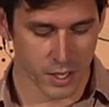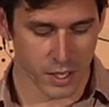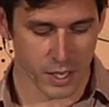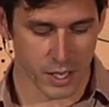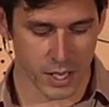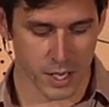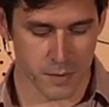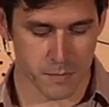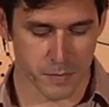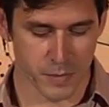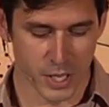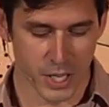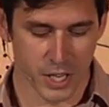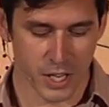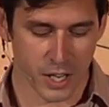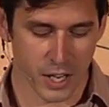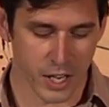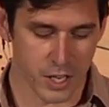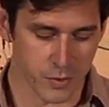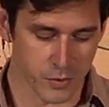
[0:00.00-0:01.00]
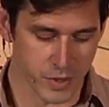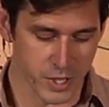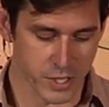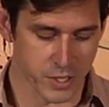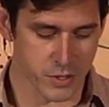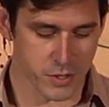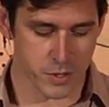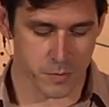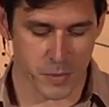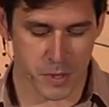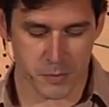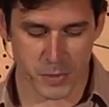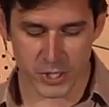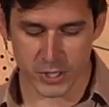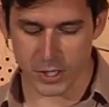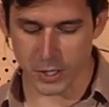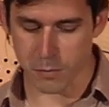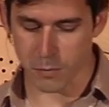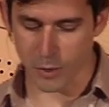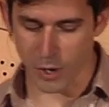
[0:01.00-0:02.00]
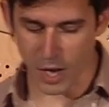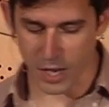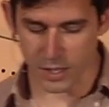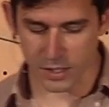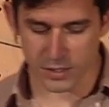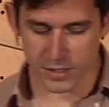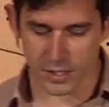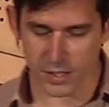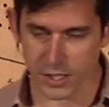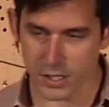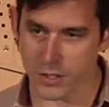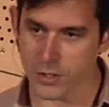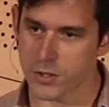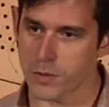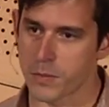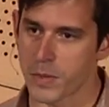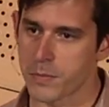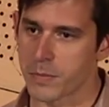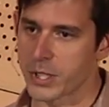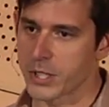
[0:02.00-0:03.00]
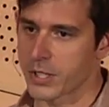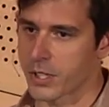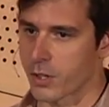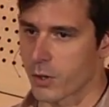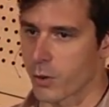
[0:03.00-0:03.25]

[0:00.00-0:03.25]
I don't think you should be building a product. I think you should be building